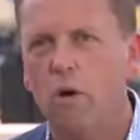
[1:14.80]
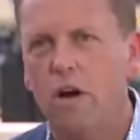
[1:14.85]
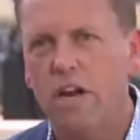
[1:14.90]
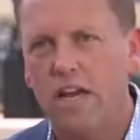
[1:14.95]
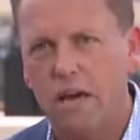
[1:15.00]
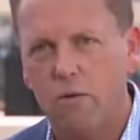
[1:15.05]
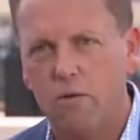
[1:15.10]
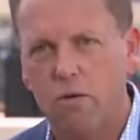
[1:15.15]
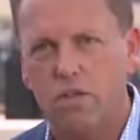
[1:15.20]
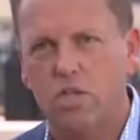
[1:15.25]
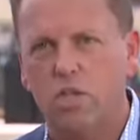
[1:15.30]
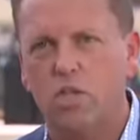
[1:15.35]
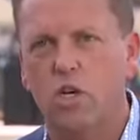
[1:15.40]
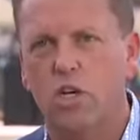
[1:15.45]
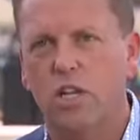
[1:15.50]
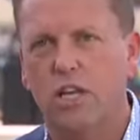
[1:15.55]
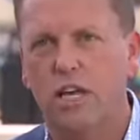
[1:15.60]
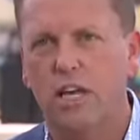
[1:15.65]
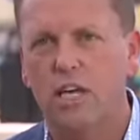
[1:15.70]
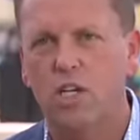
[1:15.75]
want to get rid of
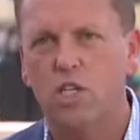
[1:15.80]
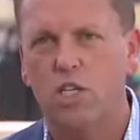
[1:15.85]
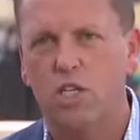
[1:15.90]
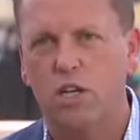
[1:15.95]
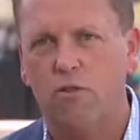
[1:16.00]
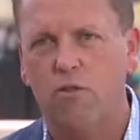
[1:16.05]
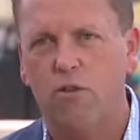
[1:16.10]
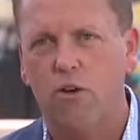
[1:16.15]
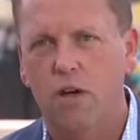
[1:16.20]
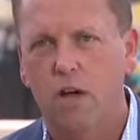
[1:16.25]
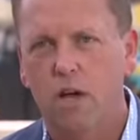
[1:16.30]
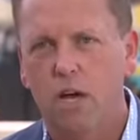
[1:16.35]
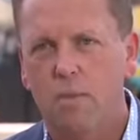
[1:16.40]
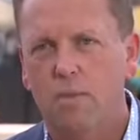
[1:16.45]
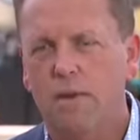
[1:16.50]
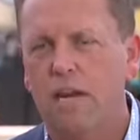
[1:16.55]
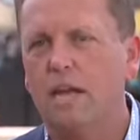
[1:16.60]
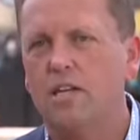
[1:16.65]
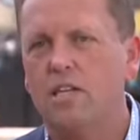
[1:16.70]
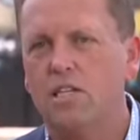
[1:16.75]
Stirling Hinchliffe,
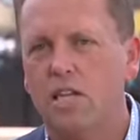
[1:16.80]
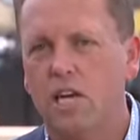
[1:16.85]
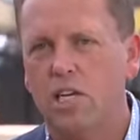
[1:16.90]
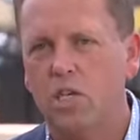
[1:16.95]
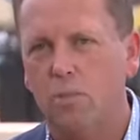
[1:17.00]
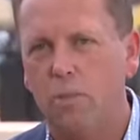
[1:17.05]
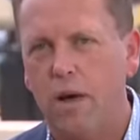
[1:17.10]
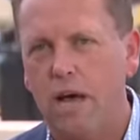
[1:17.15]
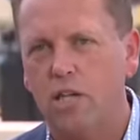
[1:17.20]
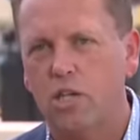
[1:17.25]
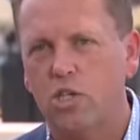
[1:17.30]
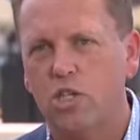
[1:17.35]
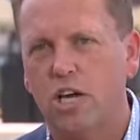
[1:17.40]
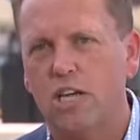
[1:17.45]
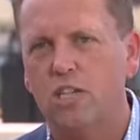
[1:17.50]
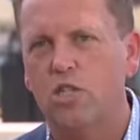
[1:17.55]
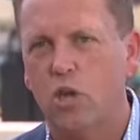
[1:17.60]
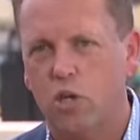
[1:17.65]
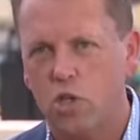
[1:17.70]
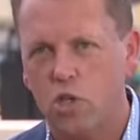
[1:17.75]
but Annastacia
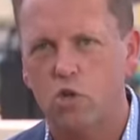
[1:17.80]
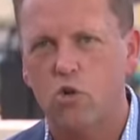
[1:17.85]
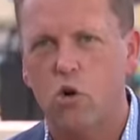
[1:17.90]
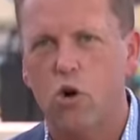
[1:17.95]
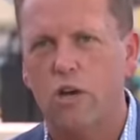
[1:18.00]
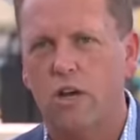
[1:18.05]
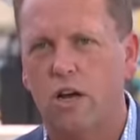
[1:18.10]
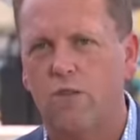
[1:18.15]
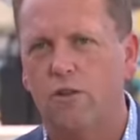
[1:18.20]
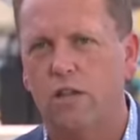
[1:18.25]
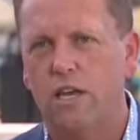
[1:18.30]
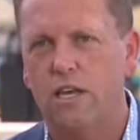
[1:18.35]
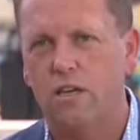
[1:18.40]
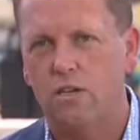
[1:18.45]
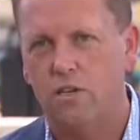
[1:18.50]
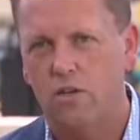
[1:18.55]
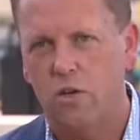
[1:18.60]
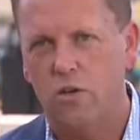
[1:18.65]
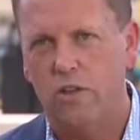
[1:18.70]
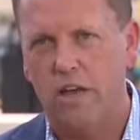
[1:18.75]
Palaszczuk is not strong enough a
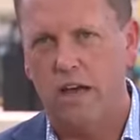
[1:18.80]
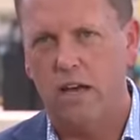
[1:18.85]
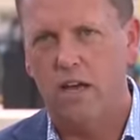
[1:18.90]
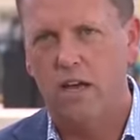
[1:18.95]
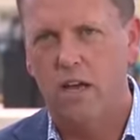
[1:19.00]
leader to do that.